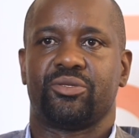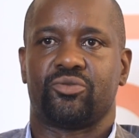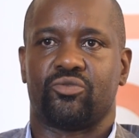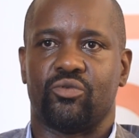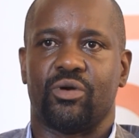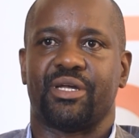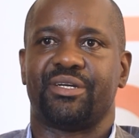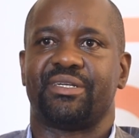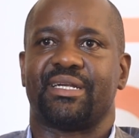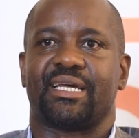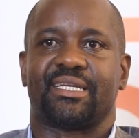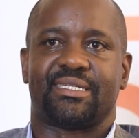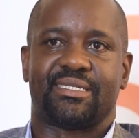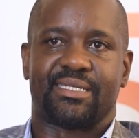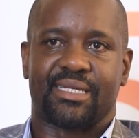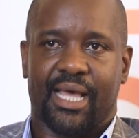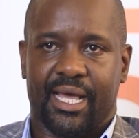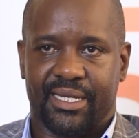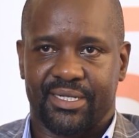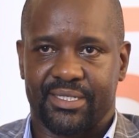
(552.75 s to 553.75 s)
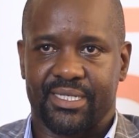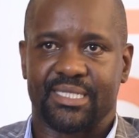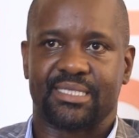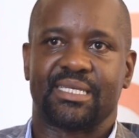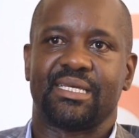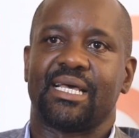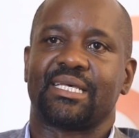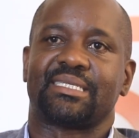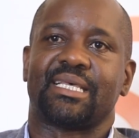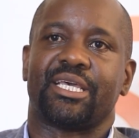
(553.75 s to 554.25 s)
toward
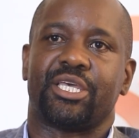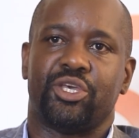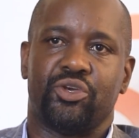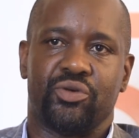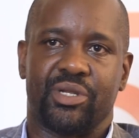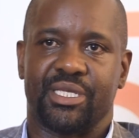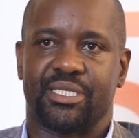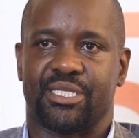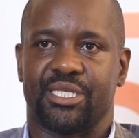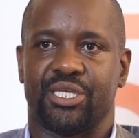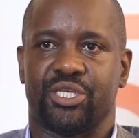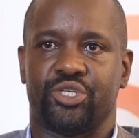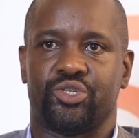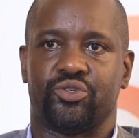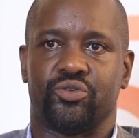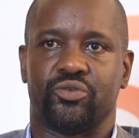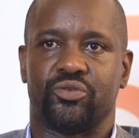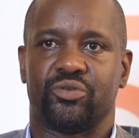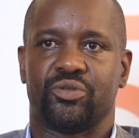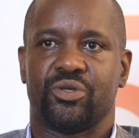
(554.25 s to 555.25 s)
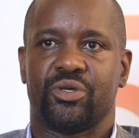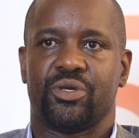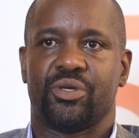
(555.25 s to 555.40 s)
addressing a security issue